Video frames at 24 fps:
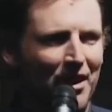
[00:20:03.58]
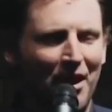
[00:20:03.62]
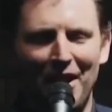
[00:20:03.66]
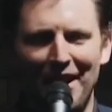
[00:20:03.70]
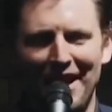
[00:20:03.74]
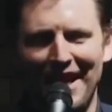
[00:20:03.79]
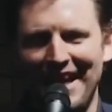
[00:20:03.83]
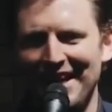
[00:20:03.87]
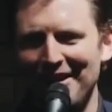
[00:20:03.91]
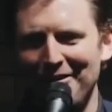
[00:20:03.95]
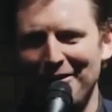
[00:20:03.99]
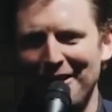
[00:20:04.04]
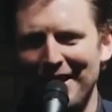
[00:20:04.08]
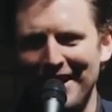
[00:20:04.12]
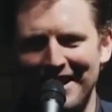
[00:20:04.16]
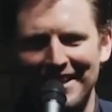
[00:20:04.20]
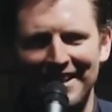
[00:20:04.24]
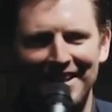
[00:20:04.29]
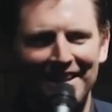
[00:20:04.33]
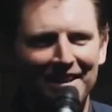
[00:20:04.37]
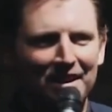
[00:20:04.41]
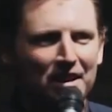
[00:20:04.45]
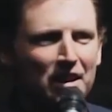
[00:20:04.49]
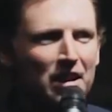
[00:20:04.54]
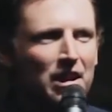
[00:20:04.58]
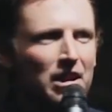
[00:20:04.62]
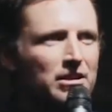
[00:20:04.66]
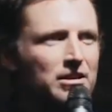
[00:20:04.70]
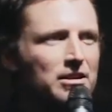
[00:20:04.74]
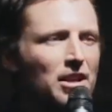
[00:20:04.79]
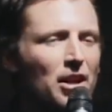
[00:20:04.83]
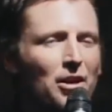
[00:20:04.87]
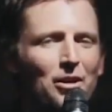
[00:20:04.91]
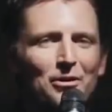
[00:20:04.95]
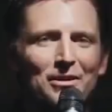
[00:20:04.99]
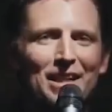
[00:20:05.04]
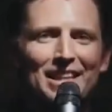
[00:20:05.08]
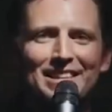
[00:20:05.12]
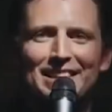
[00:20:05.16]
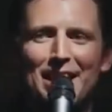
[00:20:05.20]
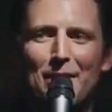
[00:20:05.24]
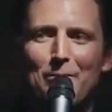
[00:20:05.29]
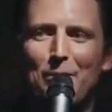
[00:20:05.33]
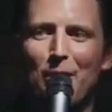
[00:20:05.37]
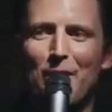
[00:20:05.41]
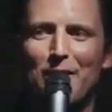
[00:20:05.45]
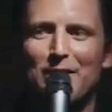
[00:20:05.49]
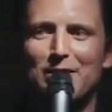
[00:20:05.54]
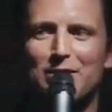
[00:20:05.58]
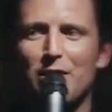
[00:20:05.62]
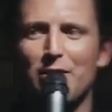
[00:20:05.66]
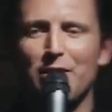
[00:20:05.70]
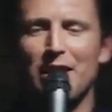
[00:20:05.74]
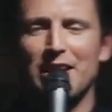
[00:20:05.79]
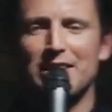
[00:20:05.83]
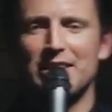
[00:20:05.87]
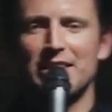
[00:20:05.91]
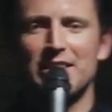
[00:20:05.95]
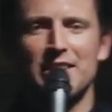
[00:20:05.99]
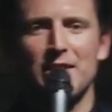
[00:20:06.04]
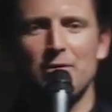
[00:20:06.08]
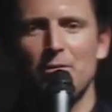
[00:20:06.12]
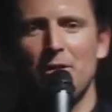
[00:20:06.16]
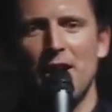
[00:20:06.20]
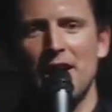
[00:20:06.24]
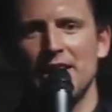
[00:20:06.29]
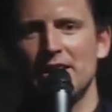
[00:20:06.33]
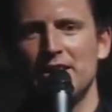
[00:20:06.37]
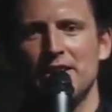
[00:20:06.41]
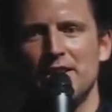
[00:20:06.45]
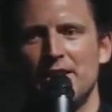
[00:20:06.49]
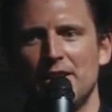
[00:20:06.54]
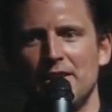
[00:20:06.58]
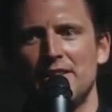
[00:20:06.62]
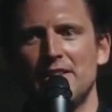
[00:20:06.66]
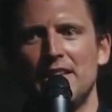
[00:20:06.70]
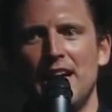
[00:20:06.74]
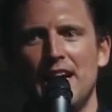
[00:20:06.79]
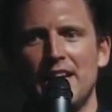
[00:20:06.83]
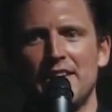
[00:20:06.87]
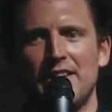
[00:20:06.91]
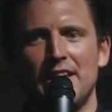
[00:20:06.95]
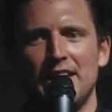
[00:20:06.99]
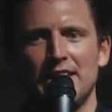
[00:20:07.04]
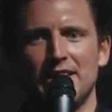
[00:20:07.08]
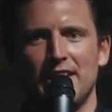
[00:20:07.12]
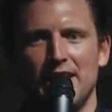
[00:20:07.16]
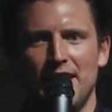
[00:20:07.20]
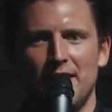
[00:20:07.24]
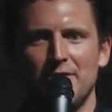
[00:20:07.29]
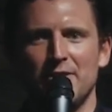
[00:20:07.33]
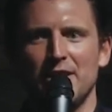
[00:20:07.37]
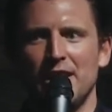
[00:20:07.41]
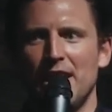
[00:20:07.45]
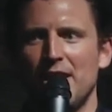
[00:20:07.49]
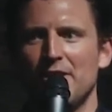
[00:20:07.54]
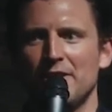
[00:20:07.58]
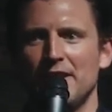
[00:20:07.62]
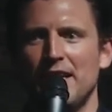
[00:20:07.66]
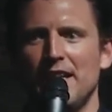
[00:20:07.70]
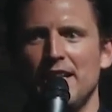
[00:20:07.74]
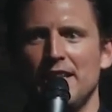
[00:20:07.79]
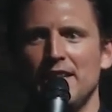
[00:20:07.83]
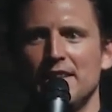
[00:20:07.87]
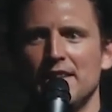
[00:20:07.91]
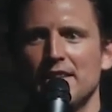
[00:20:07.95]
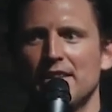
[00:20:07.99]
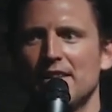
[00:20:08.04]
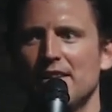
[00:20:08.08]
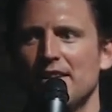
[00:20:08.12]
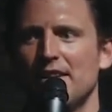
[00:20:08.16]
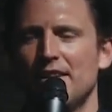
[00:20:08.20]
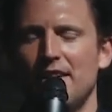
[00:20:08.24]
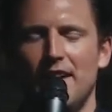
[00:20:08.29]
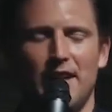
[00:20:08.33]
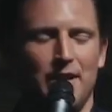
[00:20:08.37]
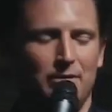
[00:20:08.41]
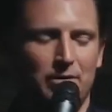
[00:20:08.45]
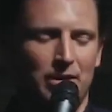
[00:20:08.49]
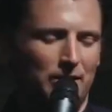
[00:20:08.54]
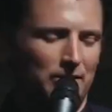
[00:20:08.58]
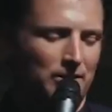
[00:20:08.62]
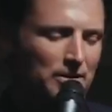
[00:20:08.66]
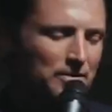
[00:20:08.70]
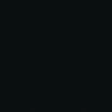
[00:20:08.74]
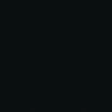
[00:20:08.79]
anyway, so that's not part of the joke. I just didn't want you to not think that every now and then it. All right, whatever.